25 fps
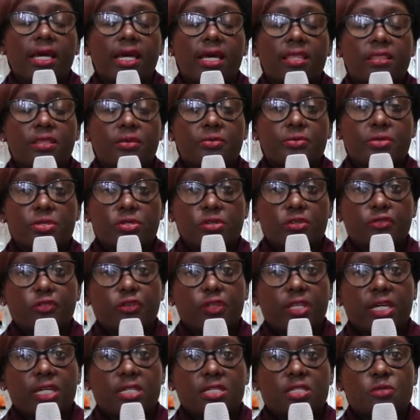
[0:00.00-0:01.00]
And the reason
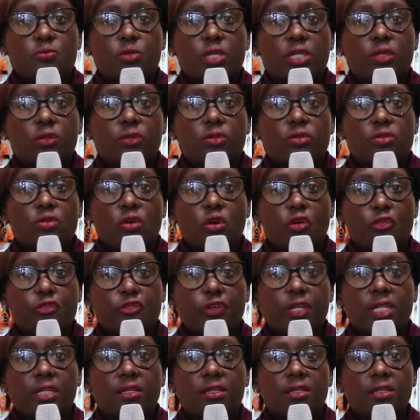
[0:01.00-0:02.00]
for that is because
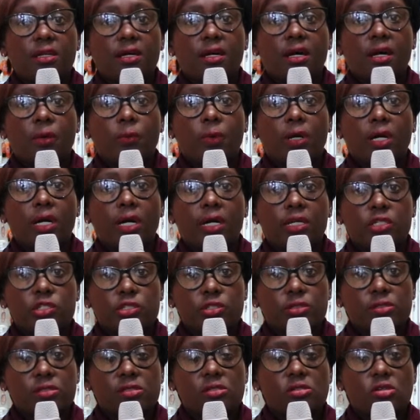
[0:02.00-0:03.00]
often our
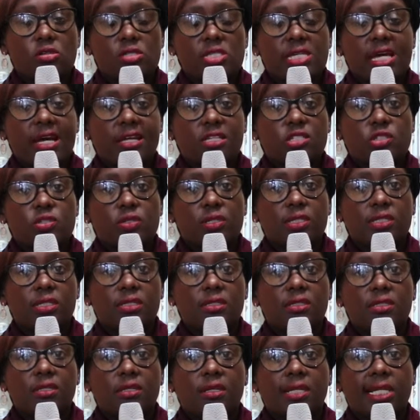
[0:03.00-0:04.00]
actions don't
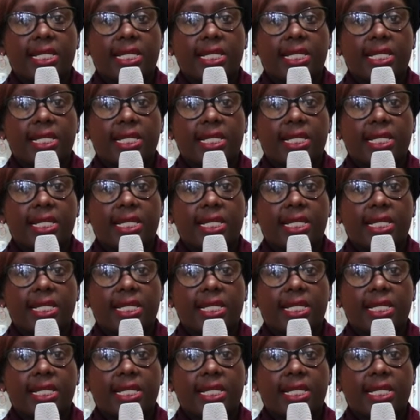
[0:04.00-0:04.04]
actually